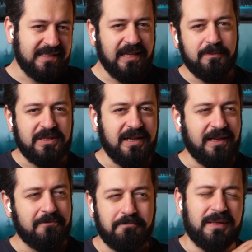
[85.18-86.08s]
it can be
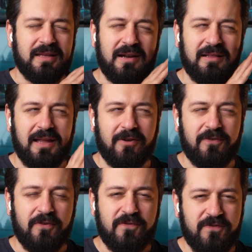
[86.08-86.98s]
done, but there are a lot of